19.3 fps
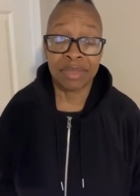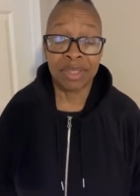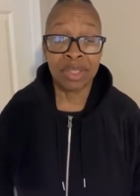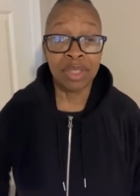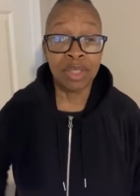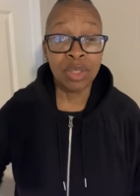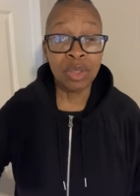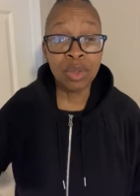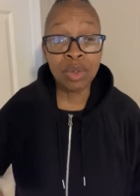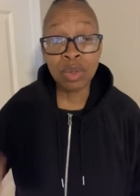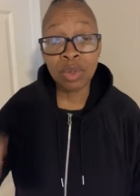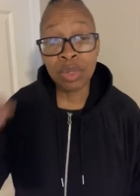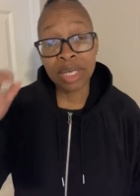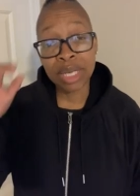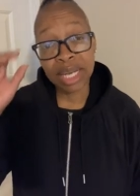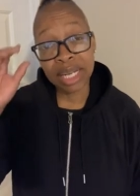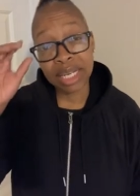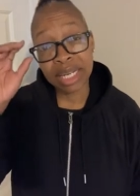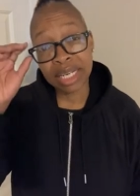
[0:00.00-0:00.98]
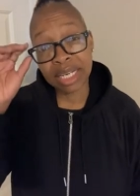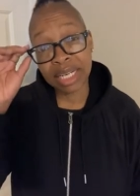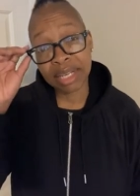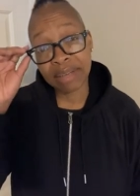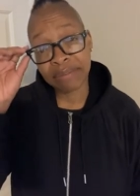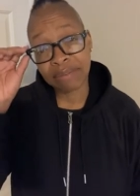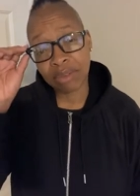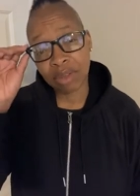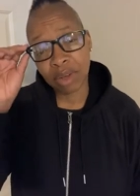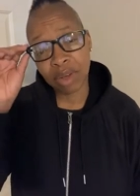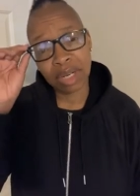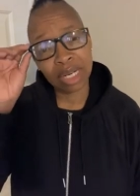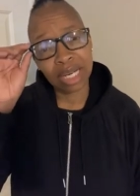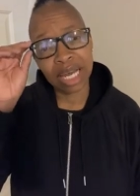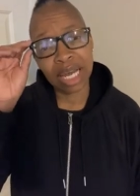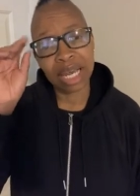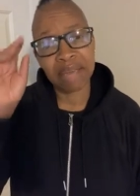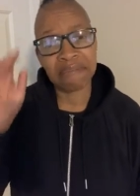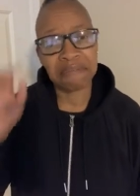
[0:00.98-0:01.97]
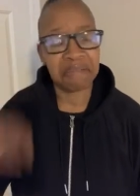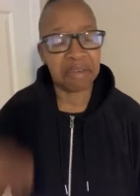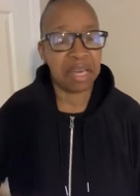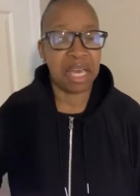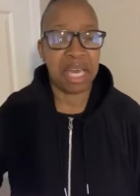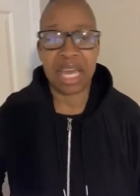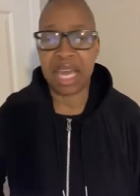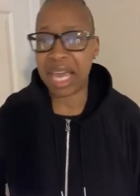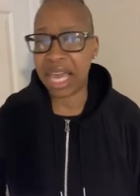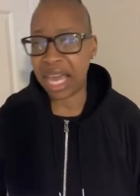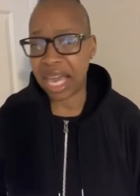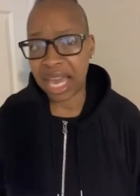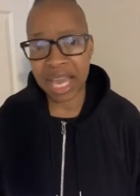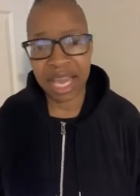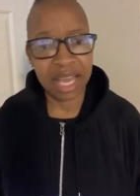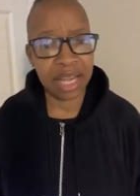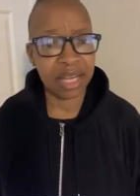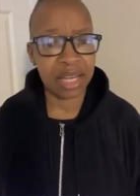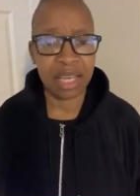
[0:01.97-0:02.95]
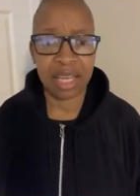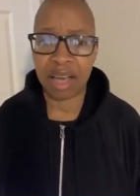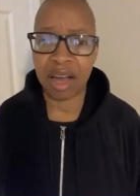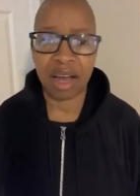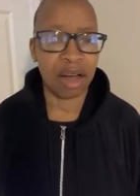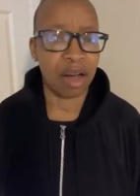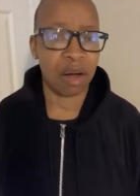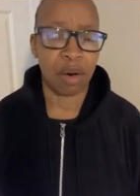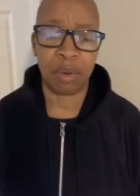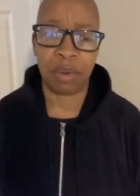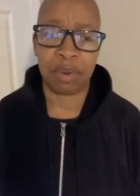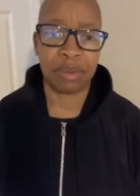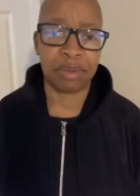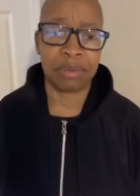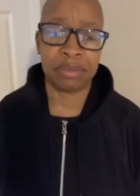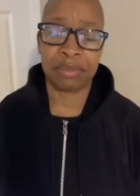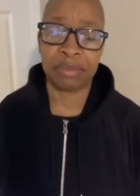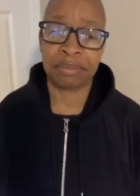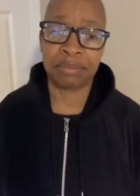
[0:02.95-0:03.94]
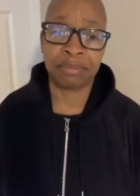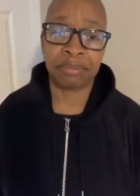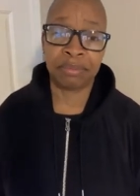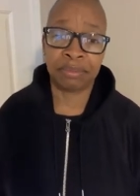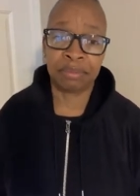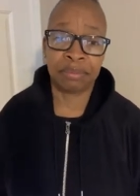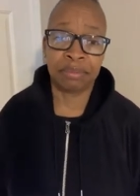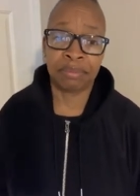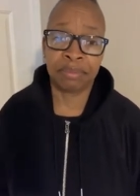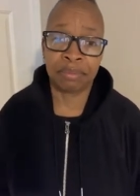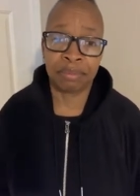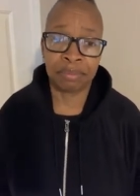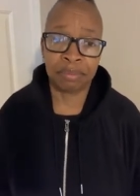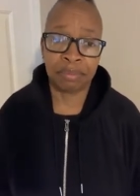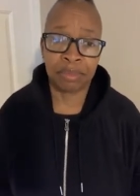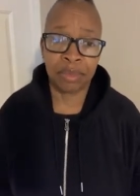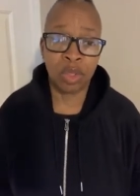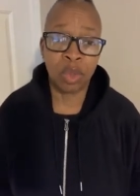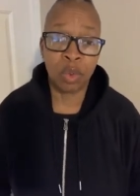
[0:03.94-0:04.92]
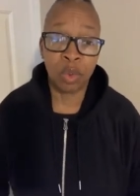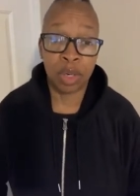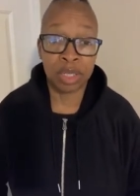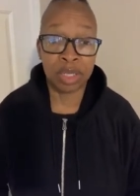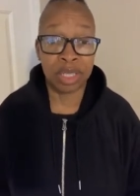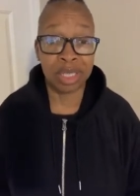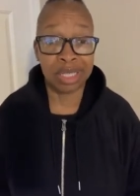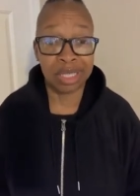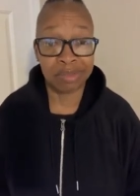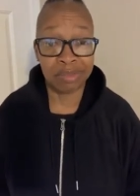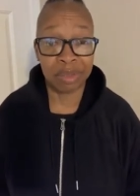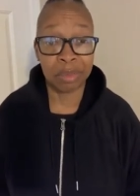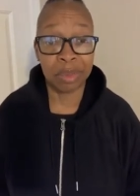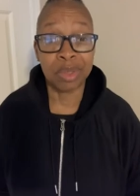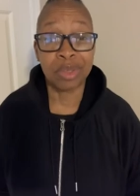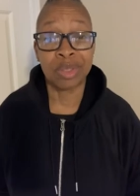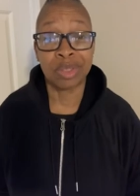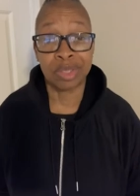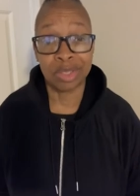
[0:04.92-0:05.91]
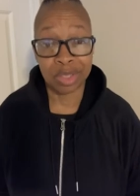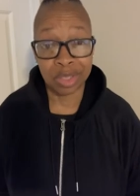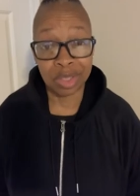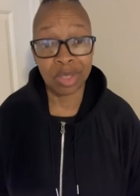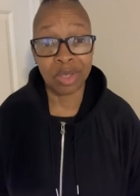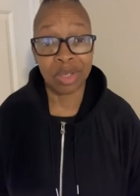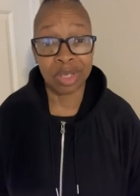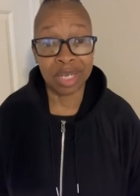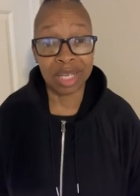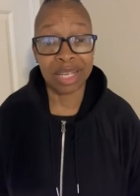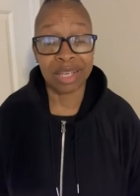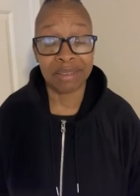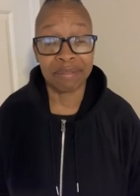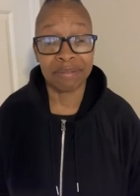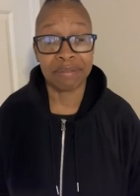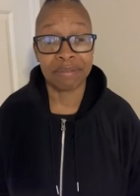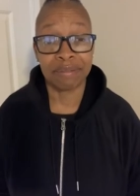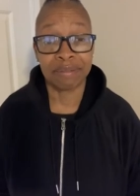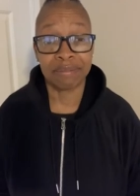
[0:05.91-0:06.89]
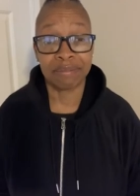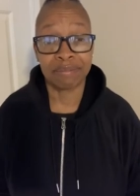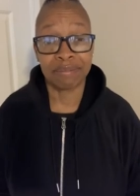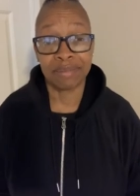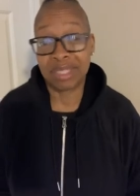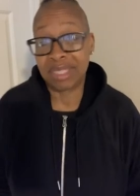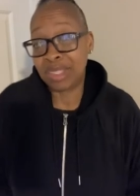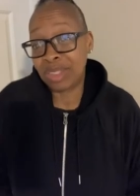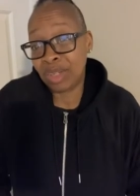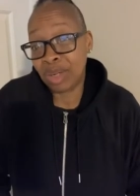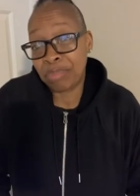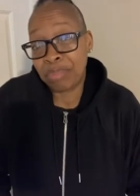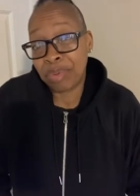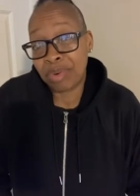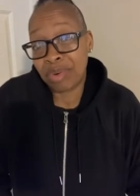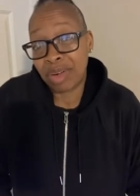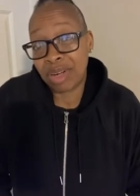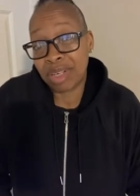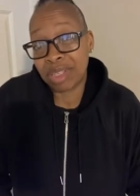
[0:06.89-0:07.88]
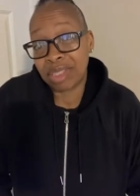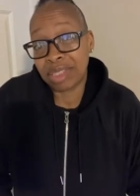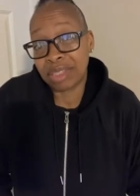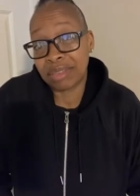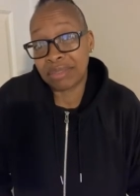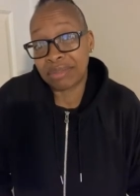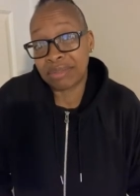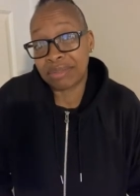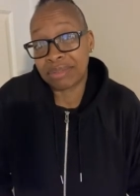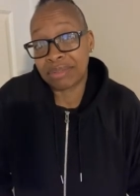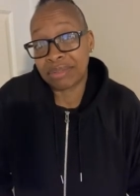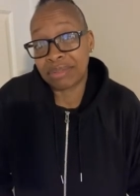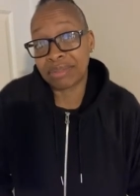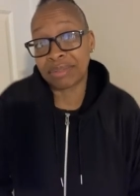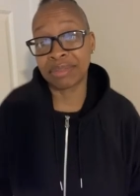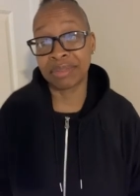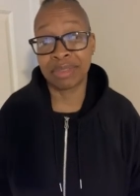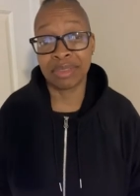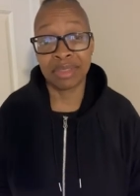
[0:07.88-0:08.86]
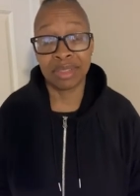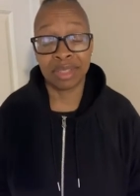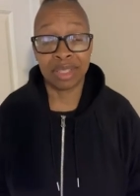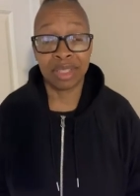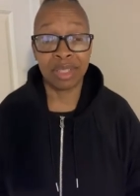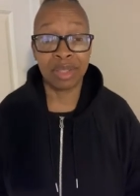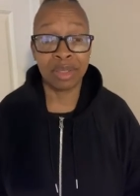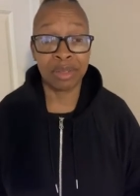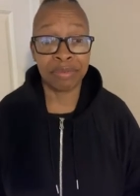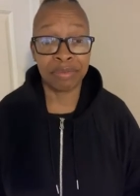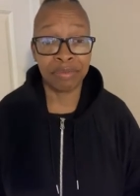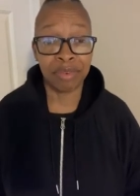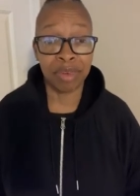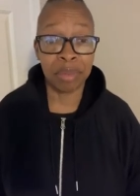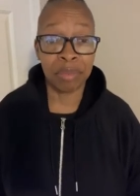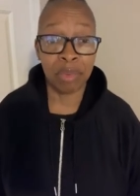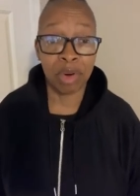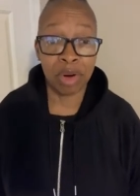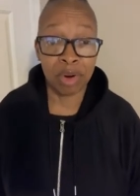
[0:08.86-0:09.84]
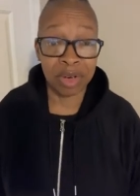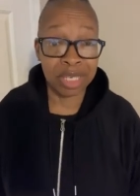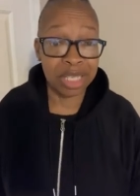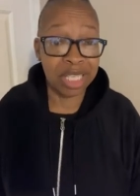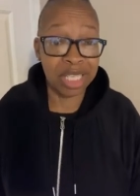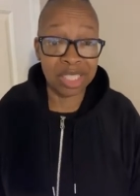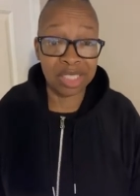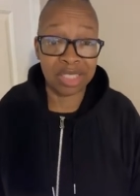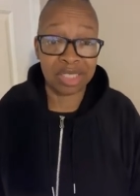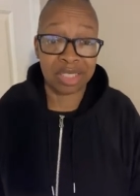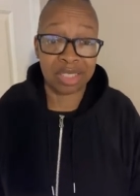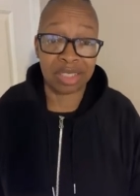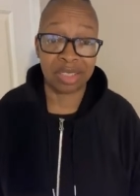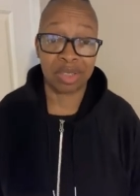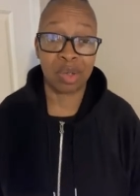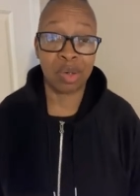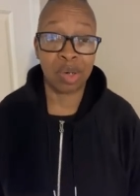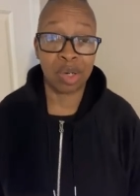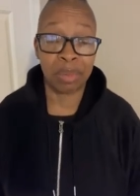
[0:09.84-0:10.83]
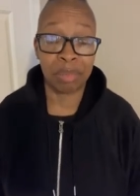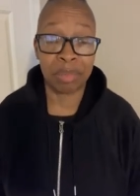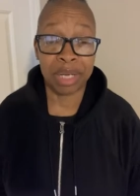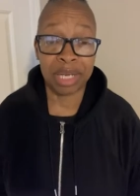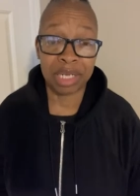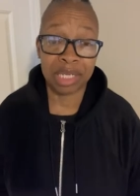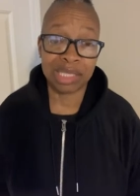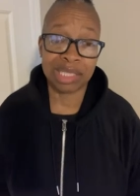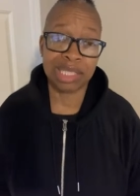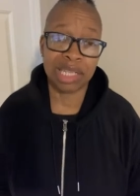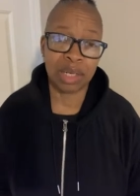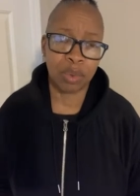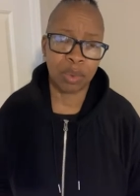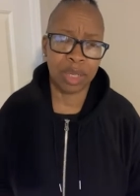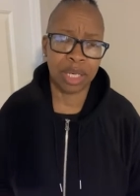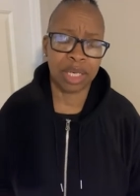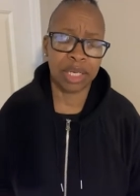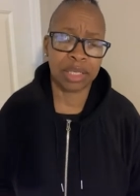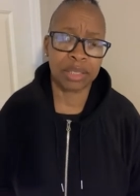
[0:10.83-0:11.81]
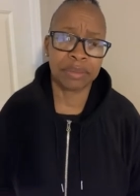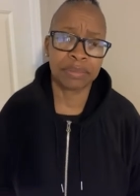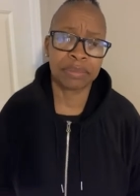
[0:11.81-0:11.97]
You can live your life anyhow you want to live it because it's your life. It's your prerogative. You're a free moral agent. God made us that way.